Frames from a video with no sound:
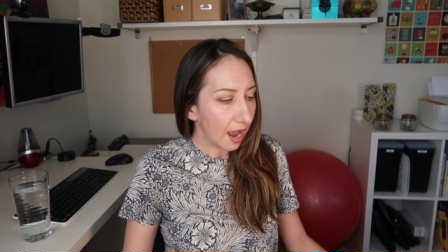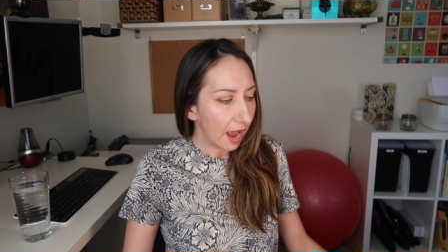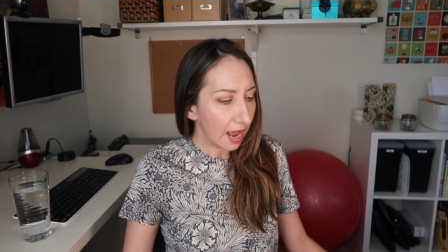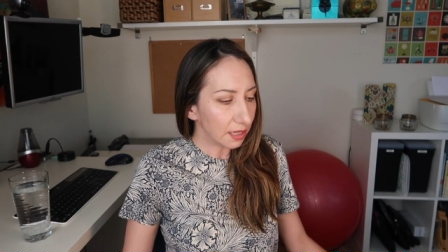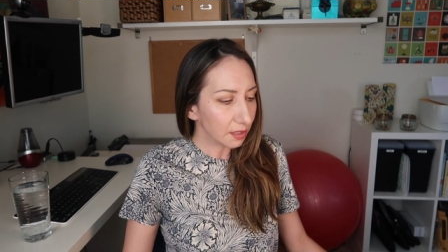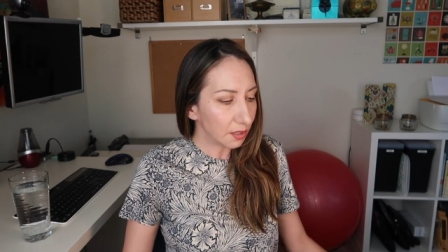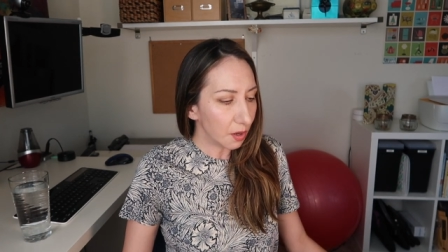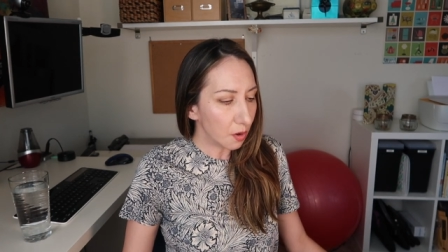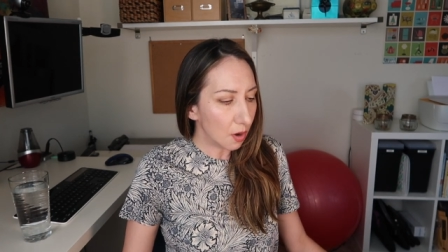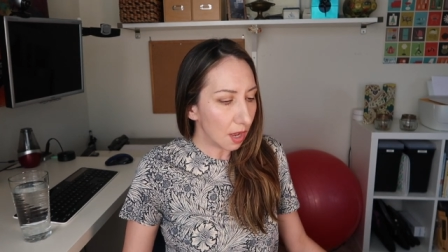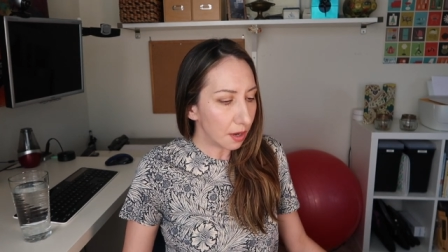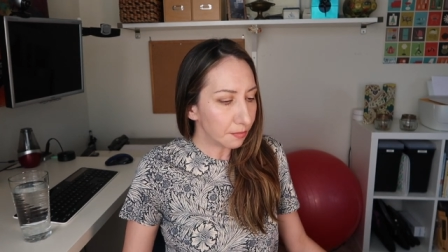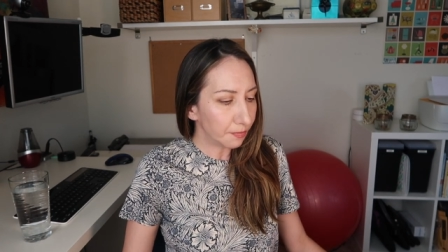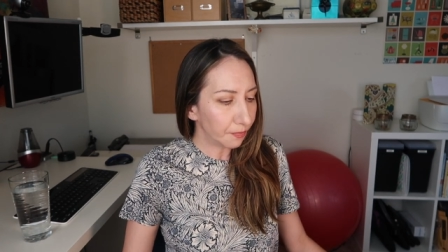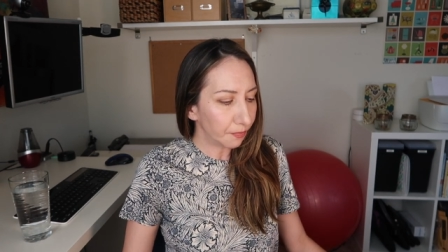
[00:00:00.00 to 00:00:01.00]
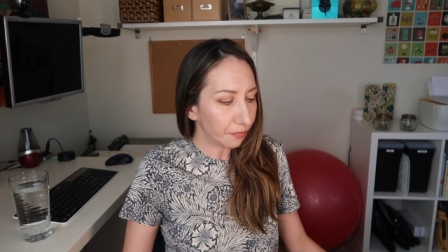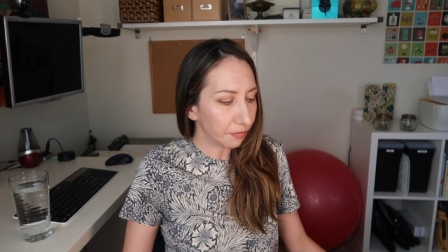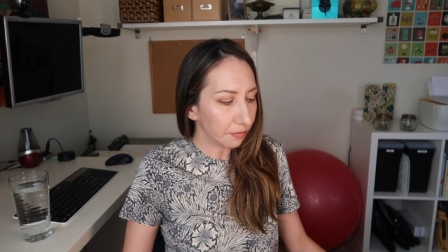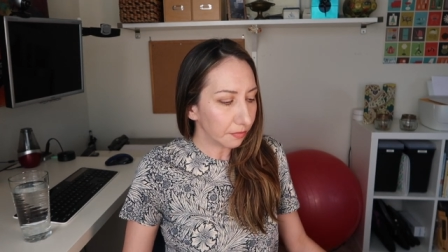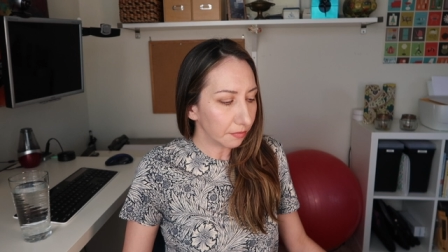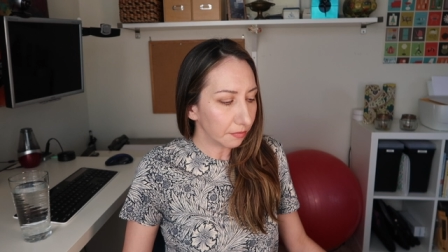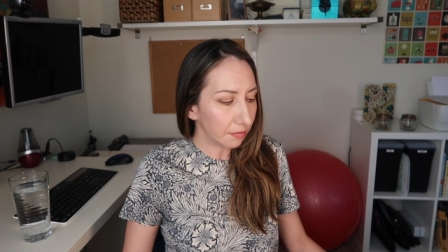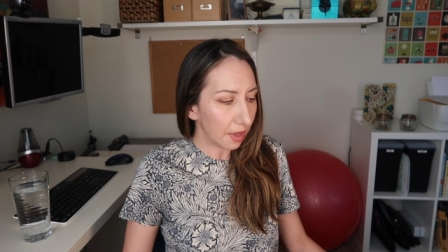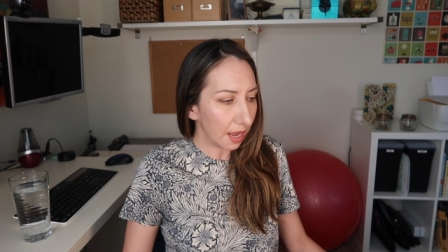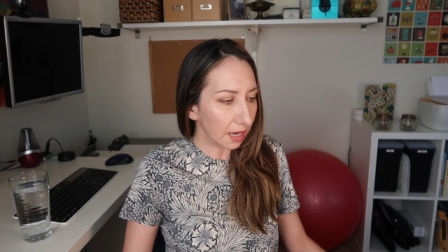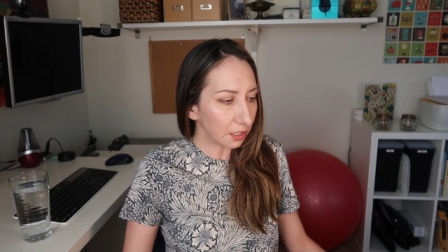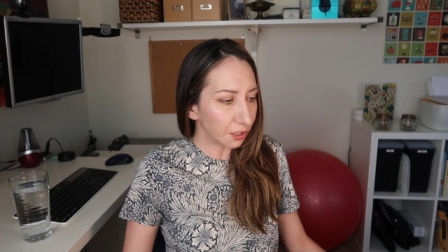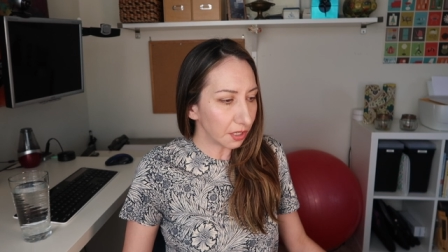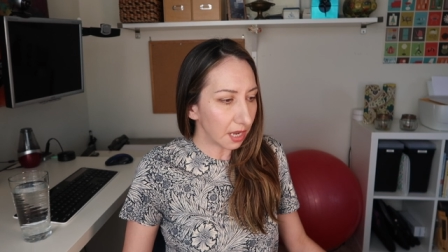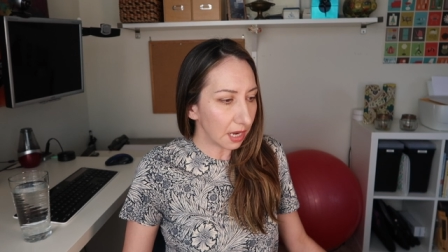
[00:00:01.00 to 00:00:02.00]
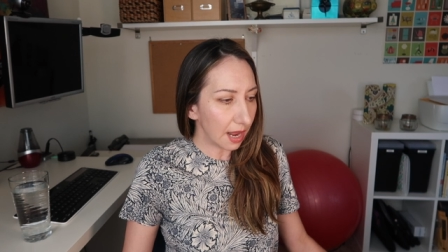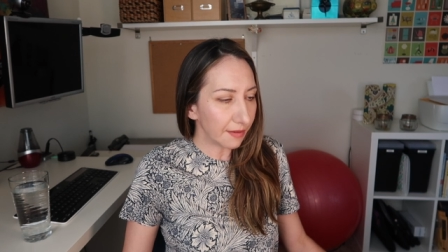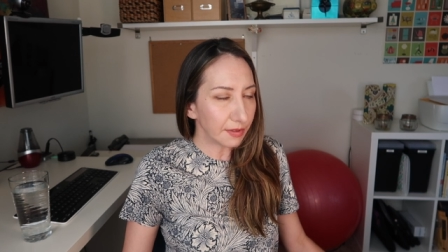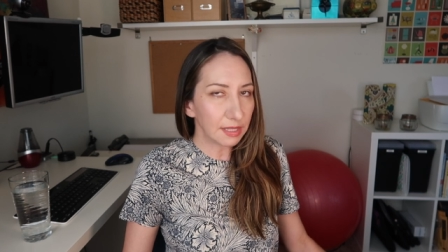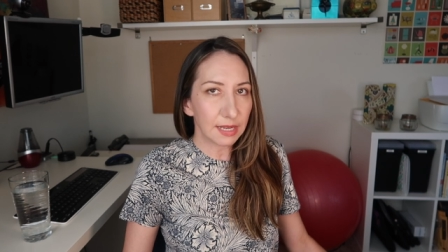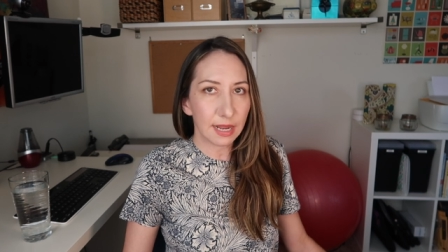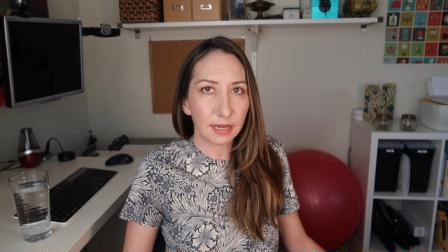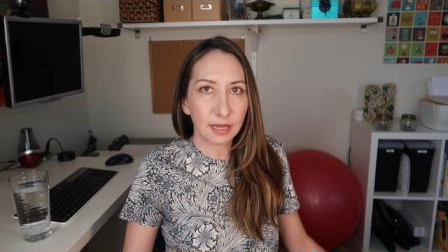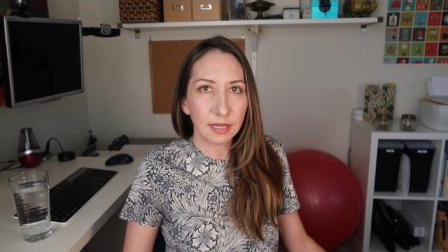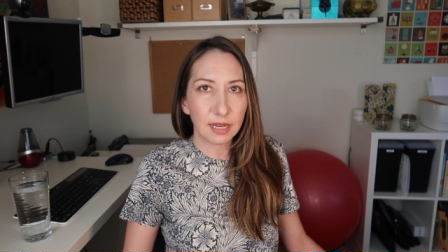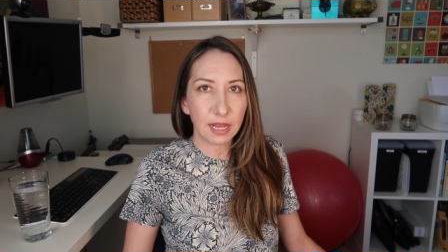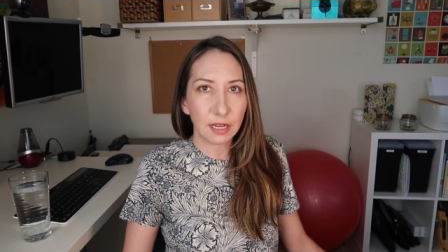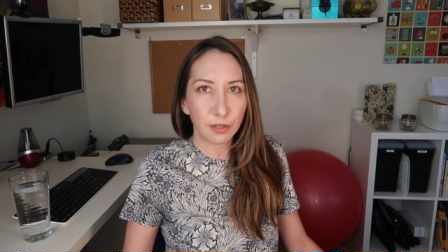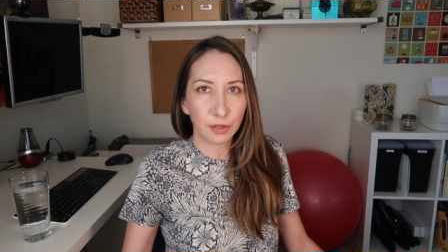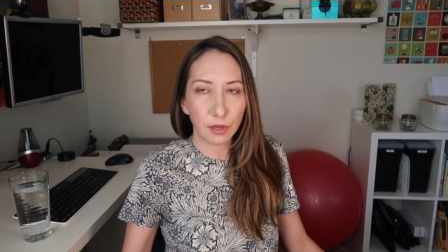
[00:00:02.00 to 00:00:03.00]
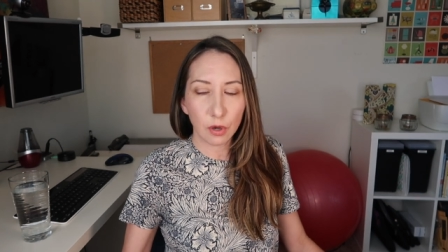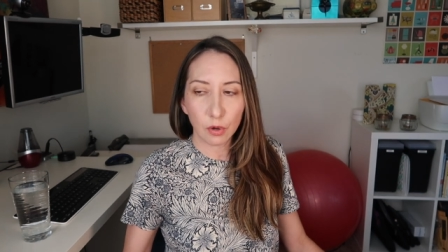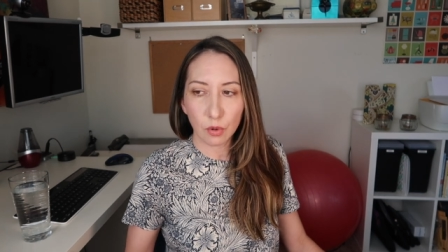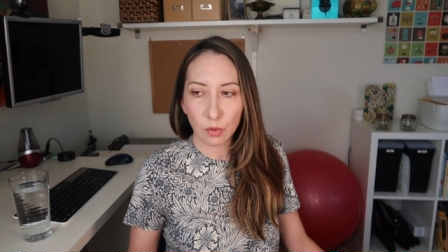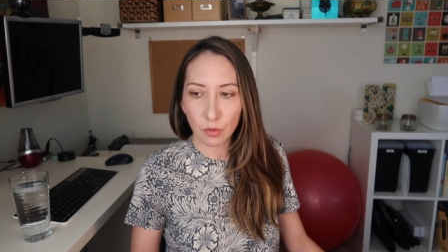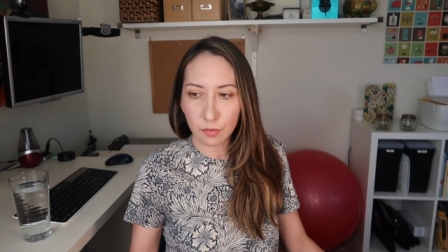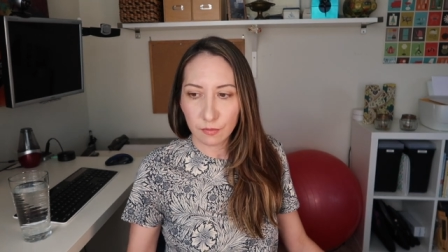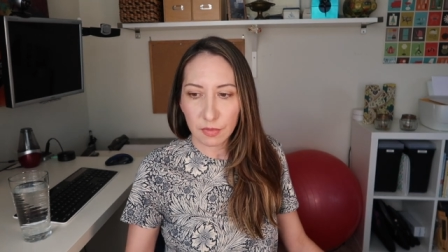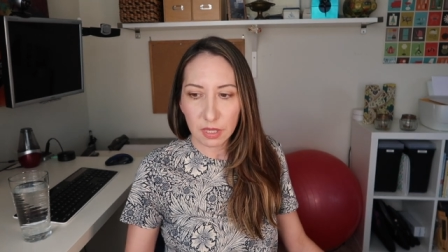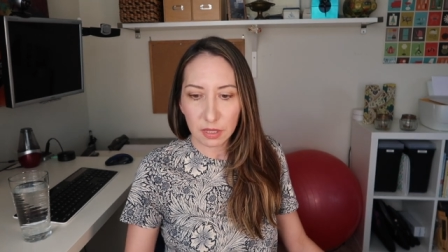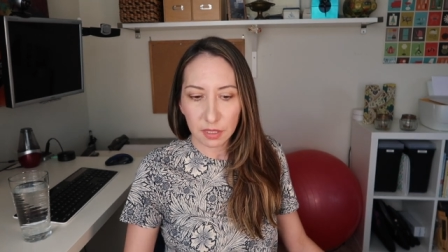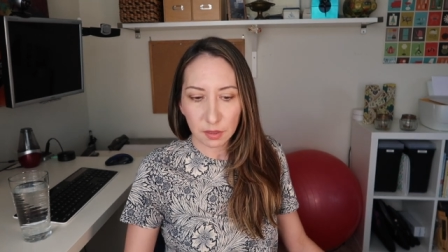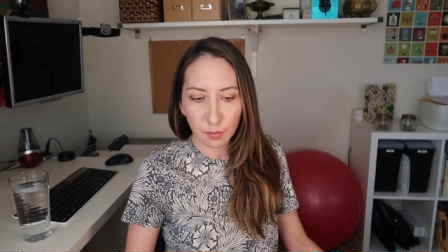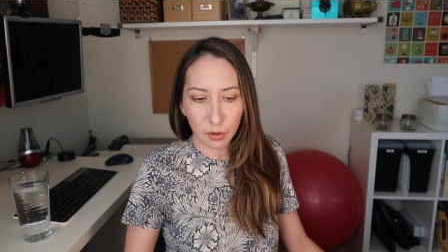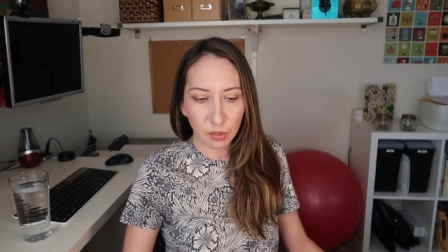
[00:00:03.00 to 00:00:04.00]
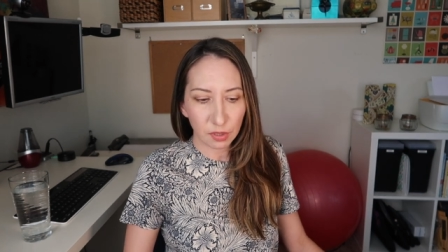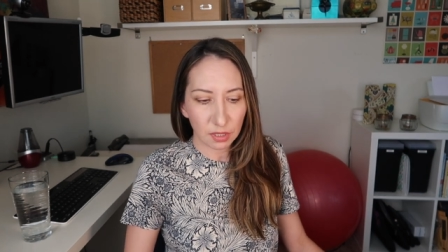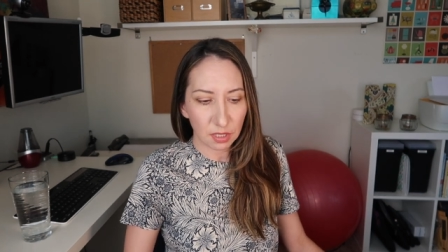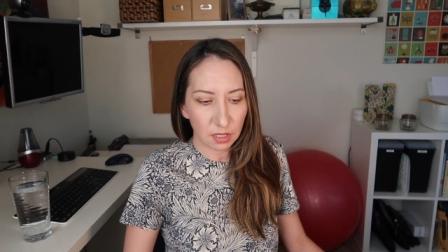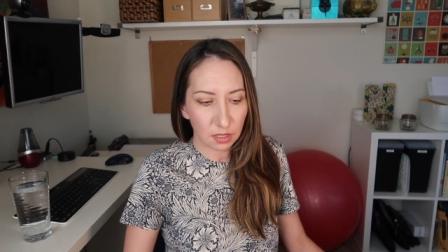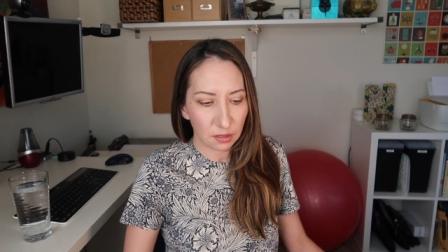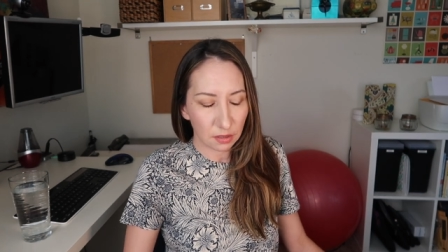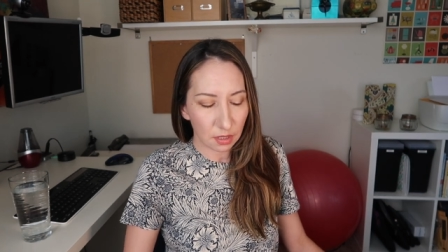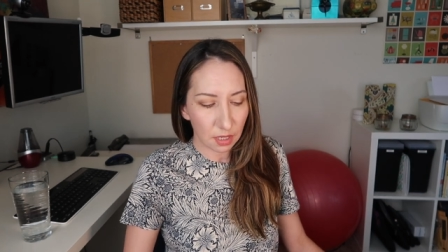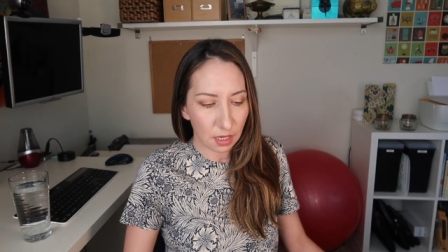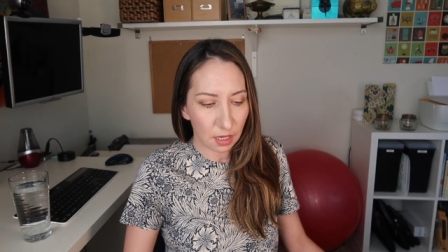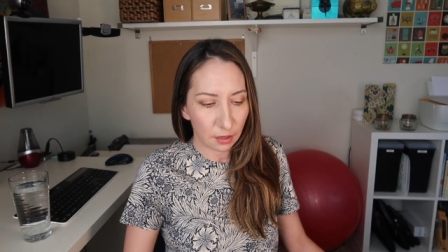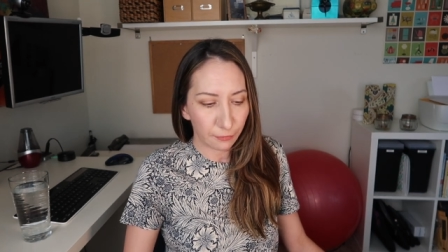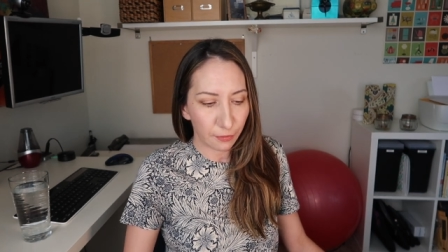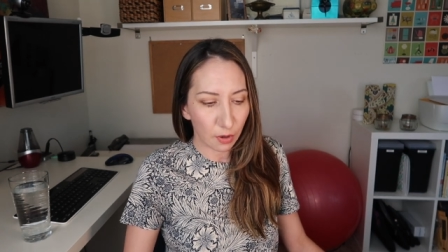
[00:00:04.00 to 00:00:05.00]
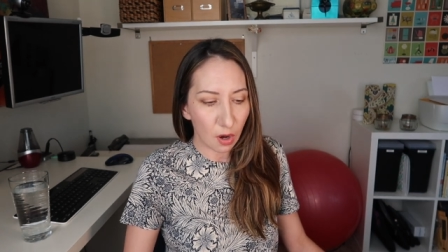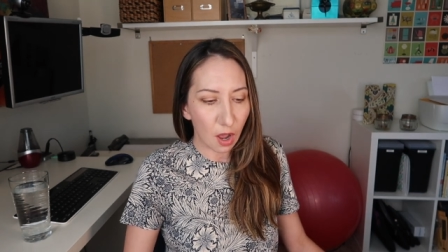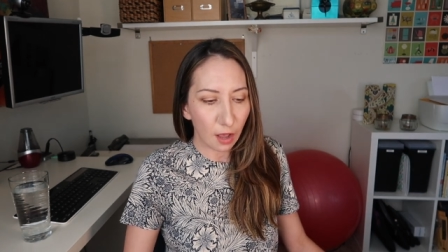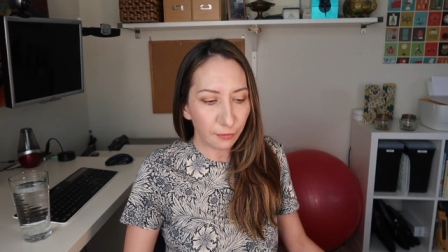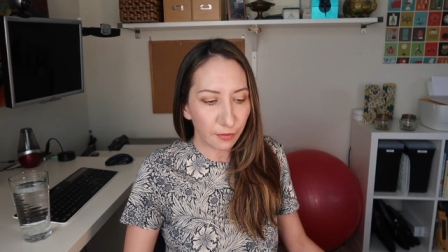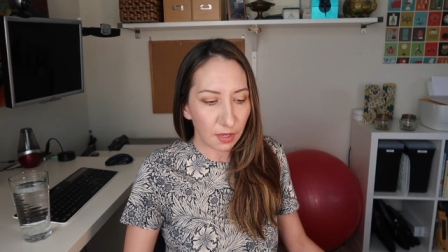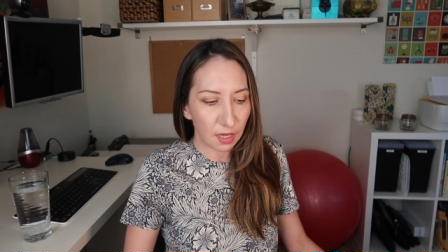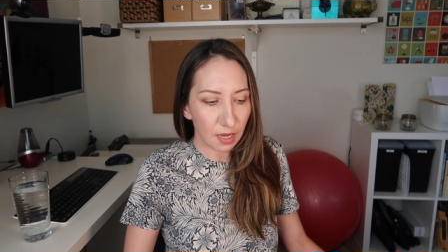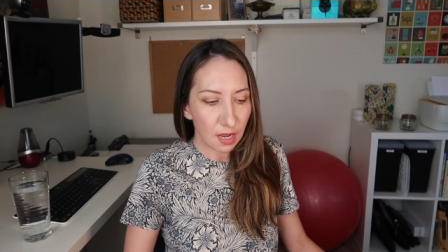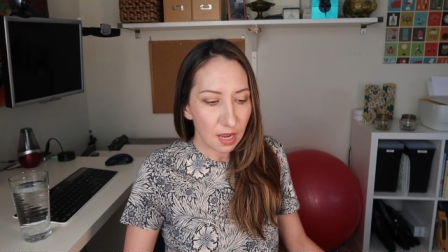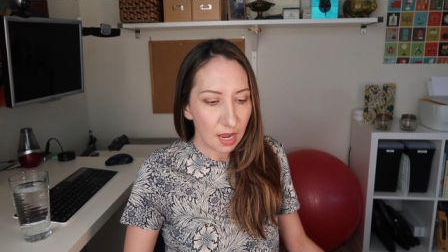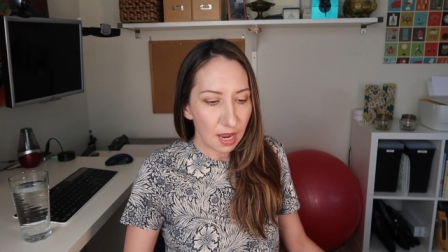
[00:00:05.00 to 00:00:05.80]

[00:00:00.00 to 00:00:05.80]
And so I actually kind of have a standing date to go meet this person for coffee.